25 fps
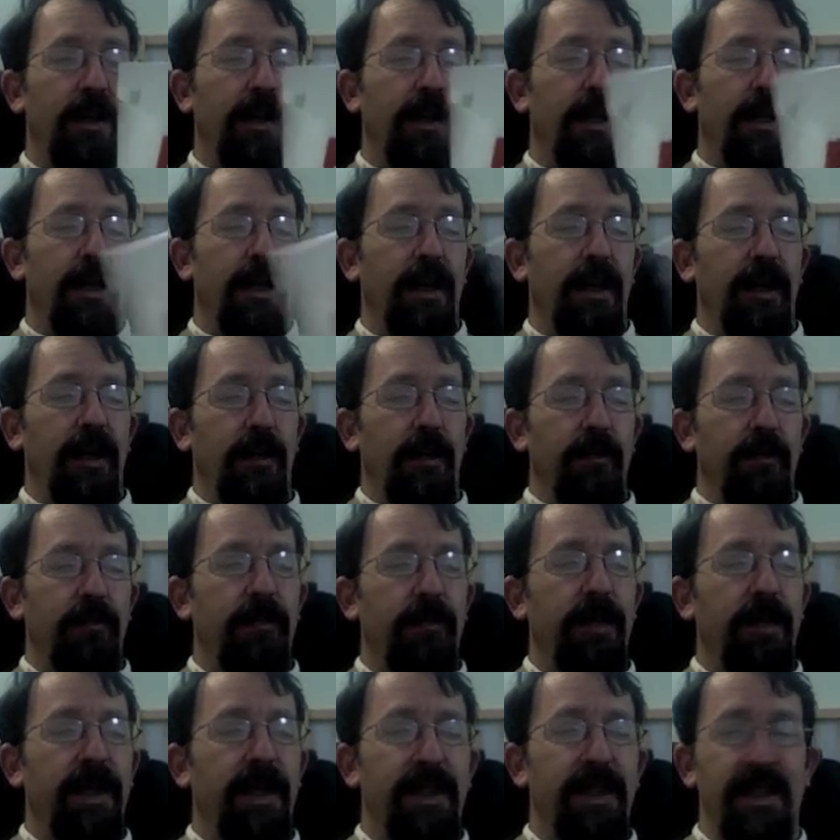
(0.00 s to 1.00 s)
Um,
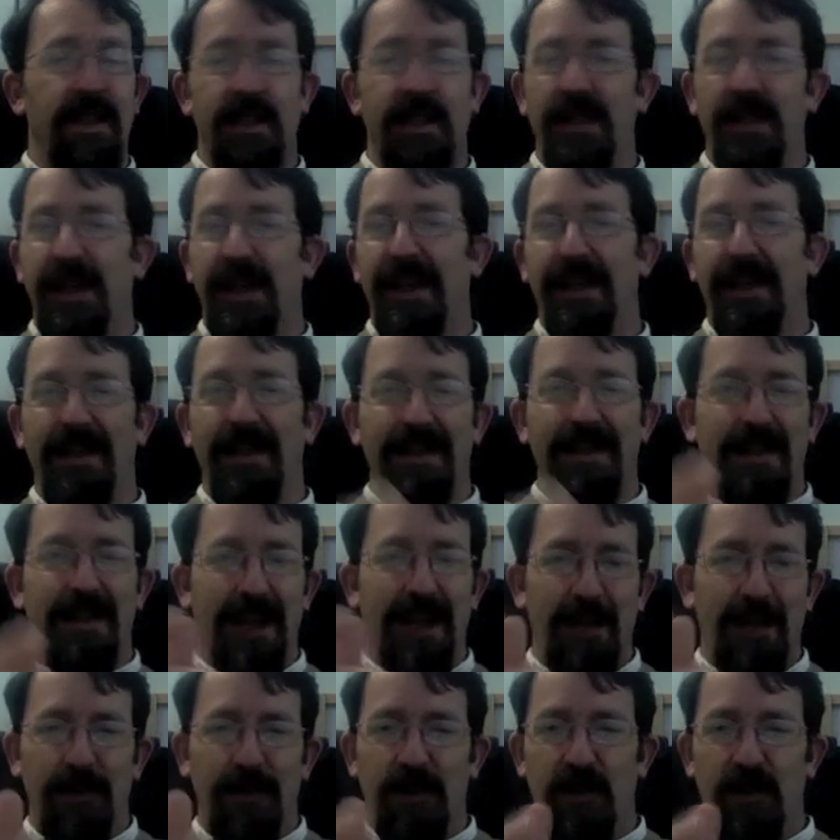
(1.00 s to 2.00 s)
it's exactly the
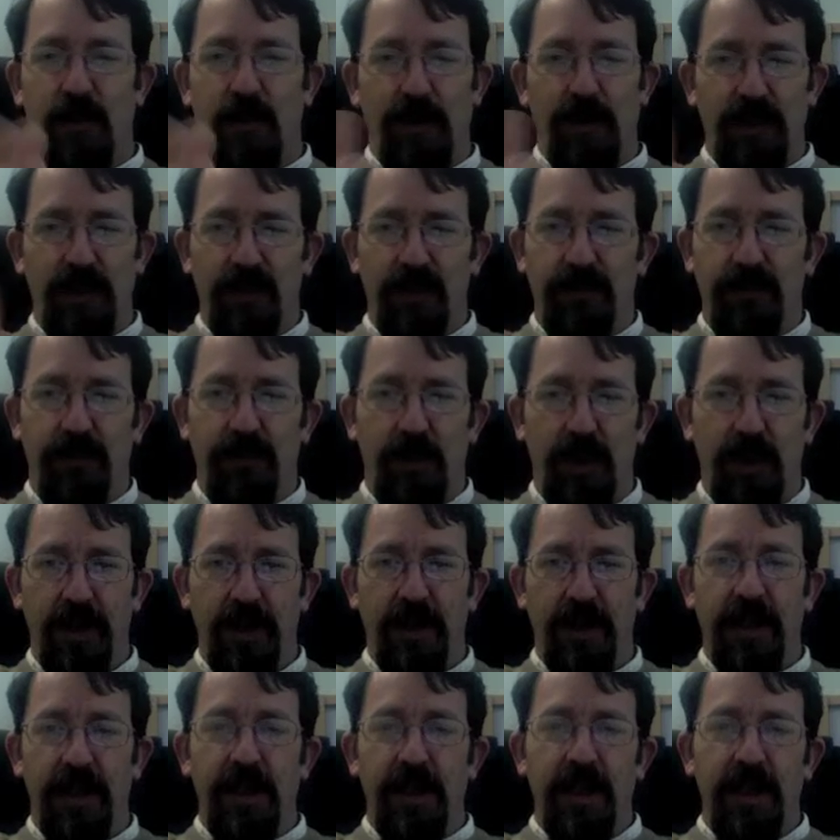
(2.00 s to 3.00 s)
same as the one you'll
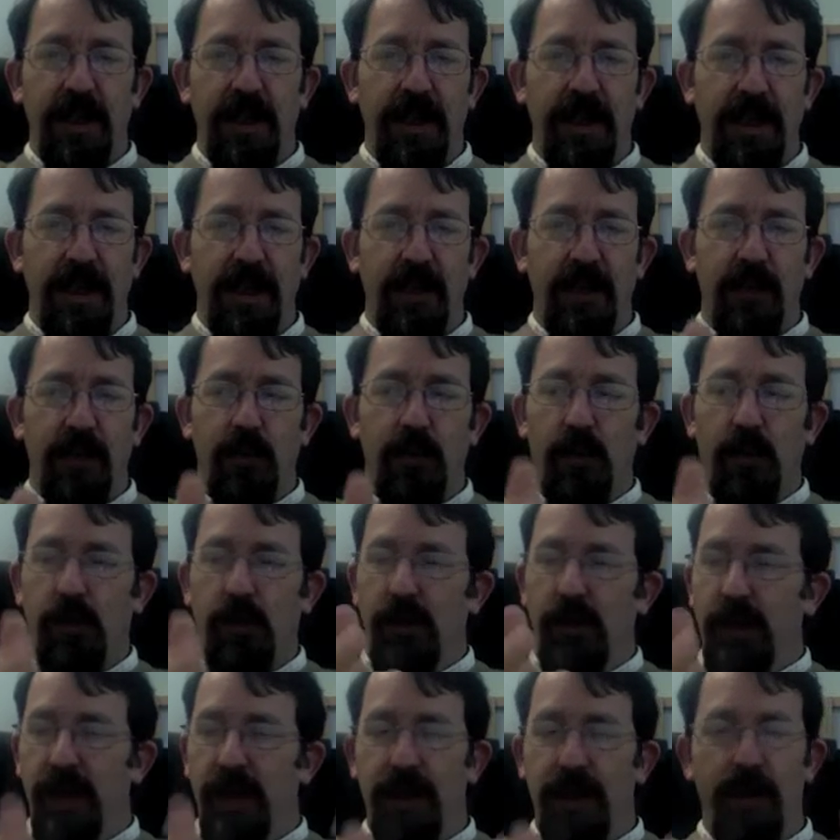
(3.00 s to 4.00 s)
find in your
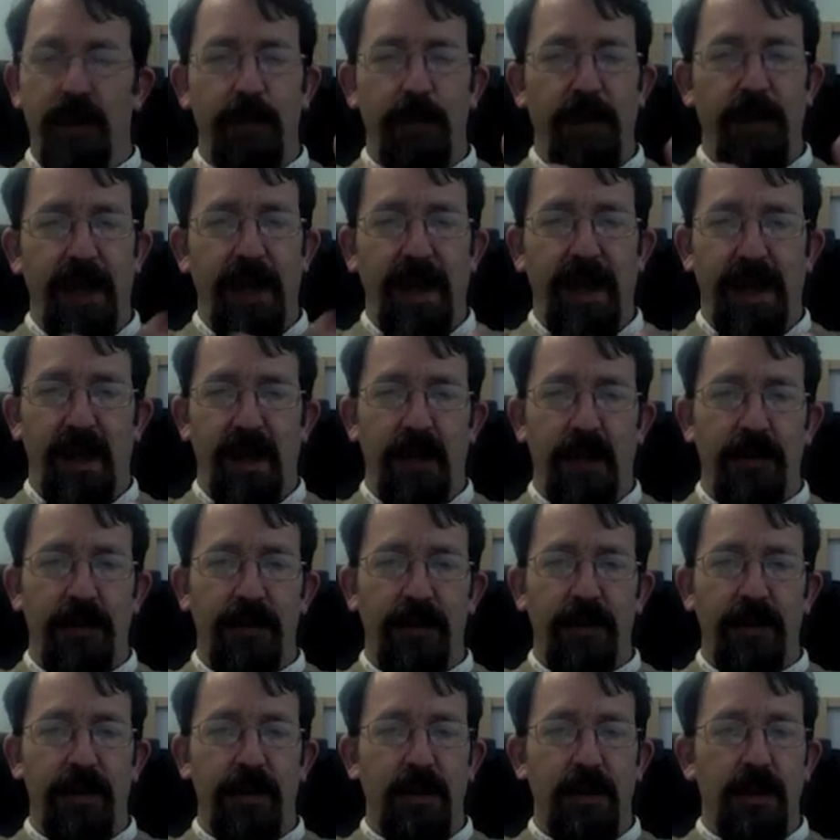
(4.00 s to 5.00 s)
leather
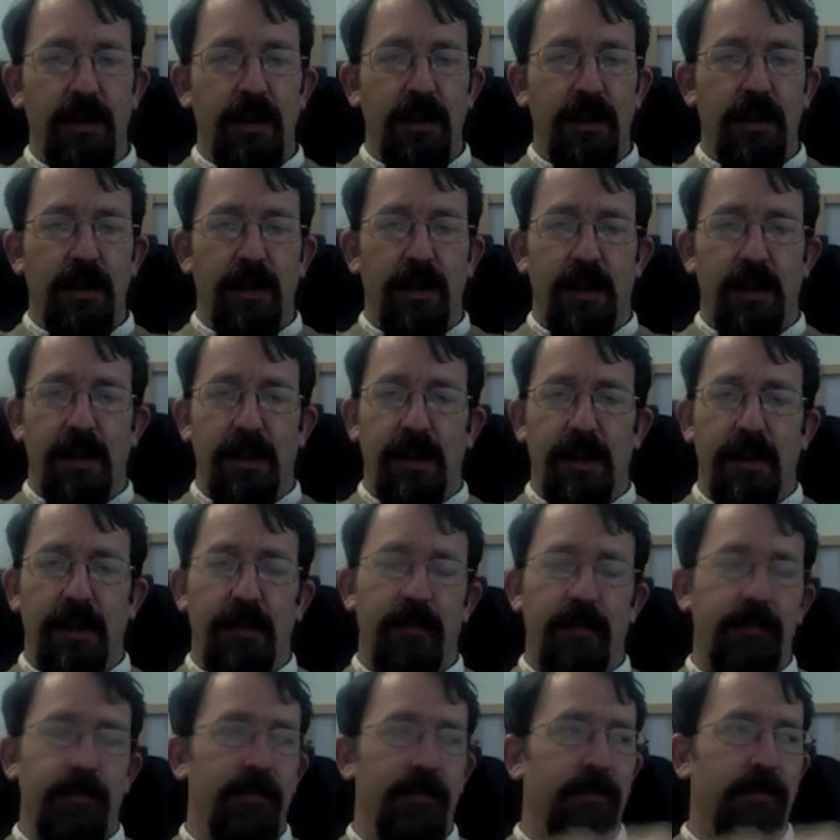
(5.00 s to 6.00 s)
bound,
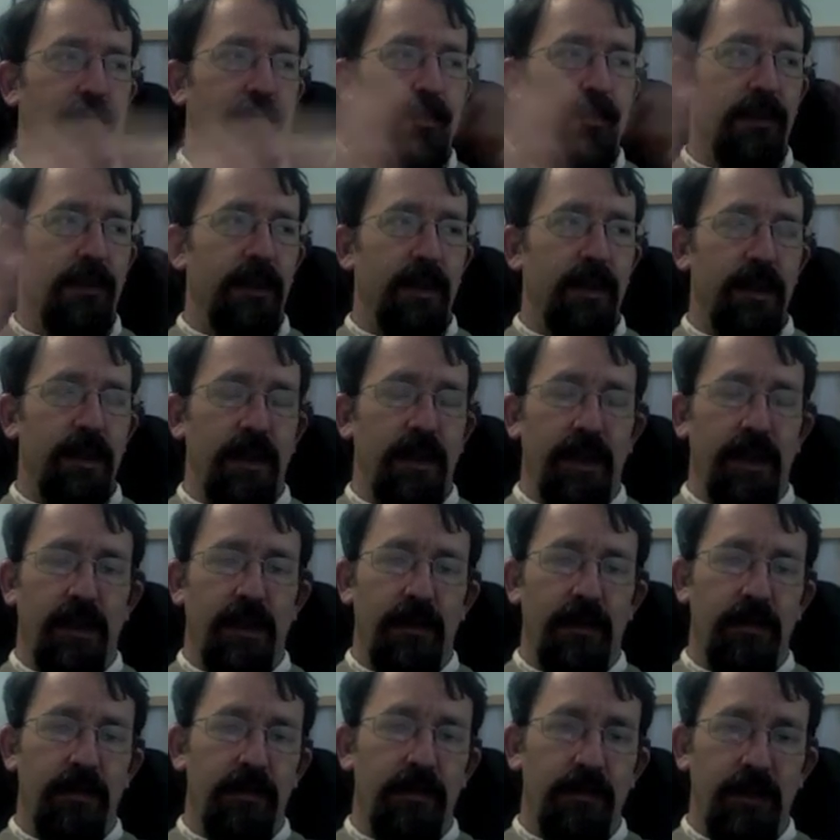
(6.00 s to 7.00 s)
um, you know,
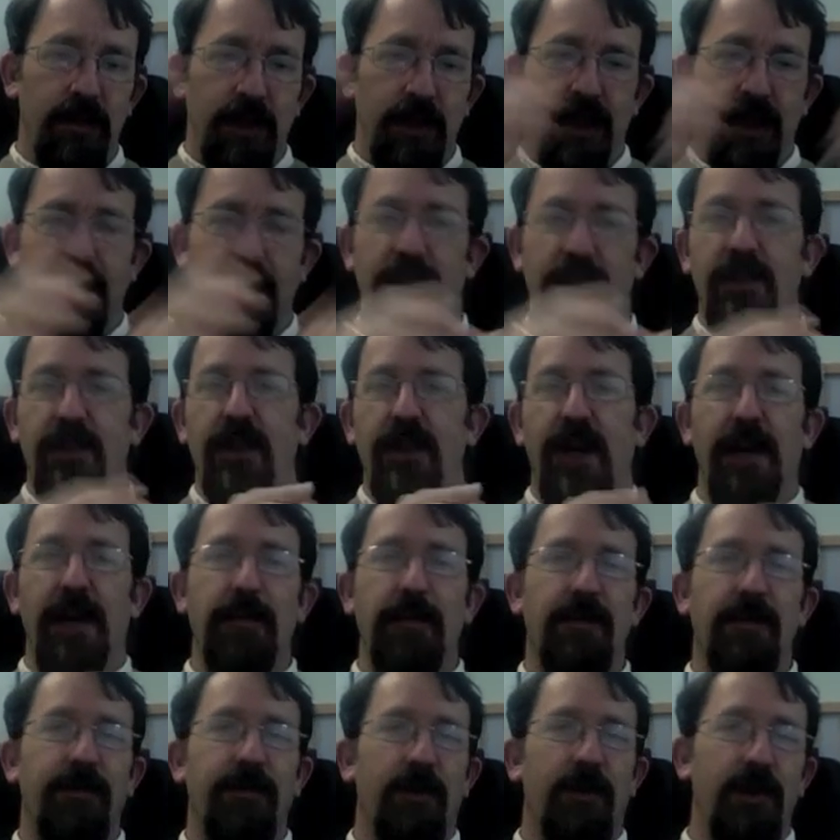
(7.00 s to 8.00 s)
King
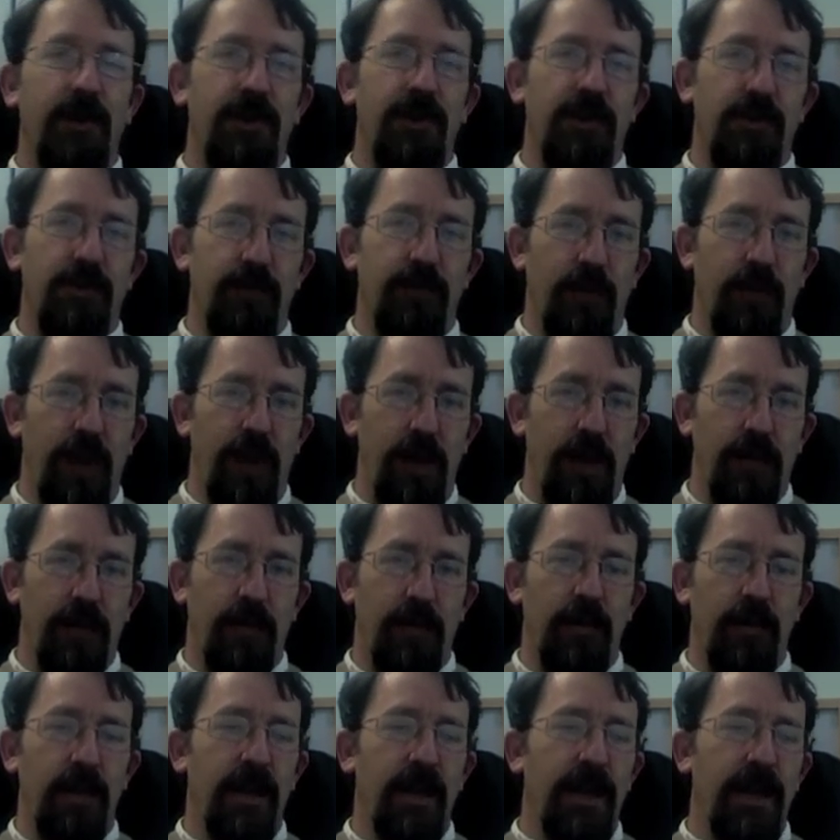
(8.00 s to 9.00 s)
James Version
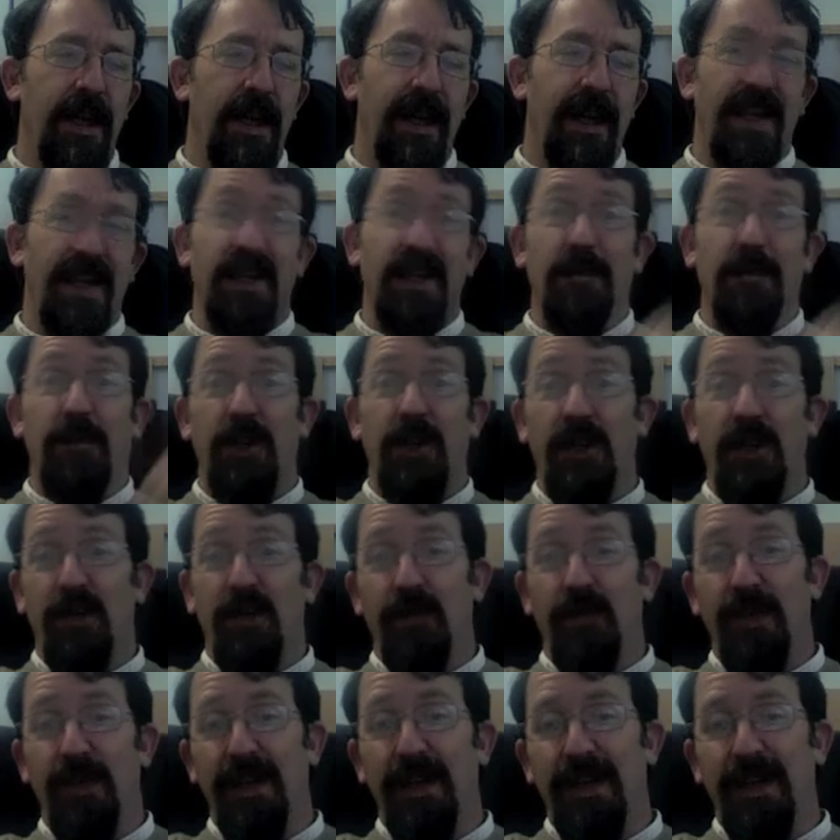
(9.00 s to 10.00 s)
Bible, except you
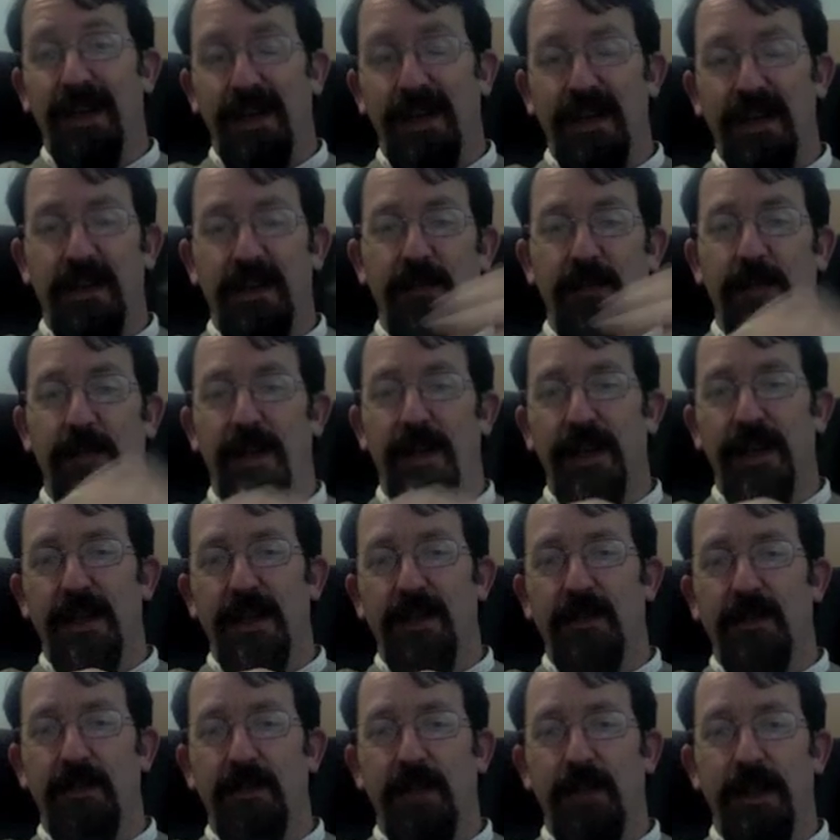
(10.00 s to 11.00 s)
can read that, it's a bit
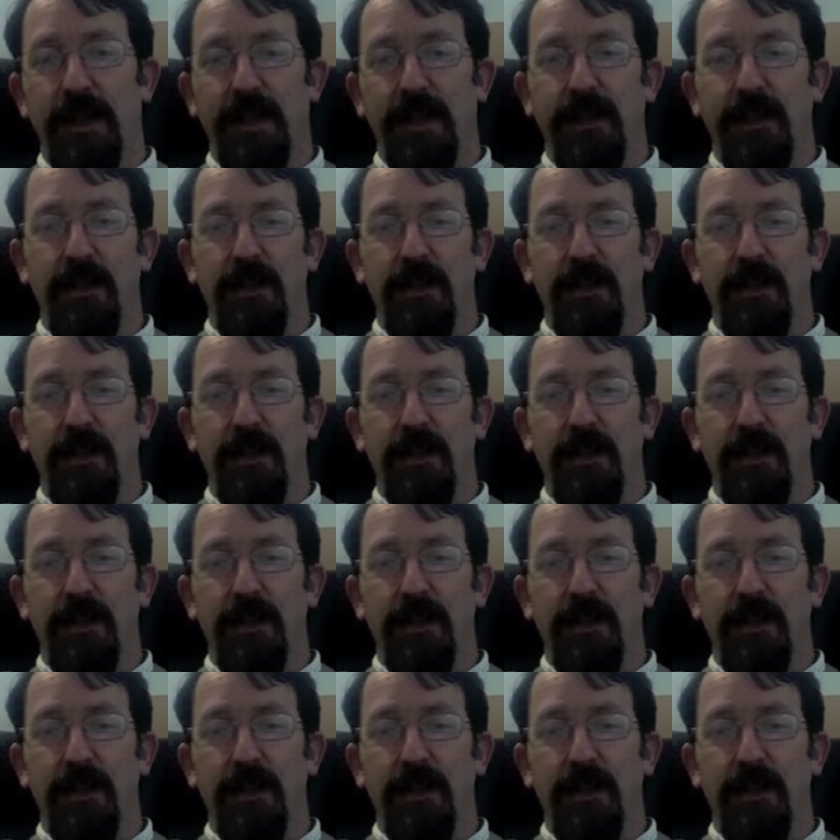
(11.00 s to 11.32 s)
easier to read.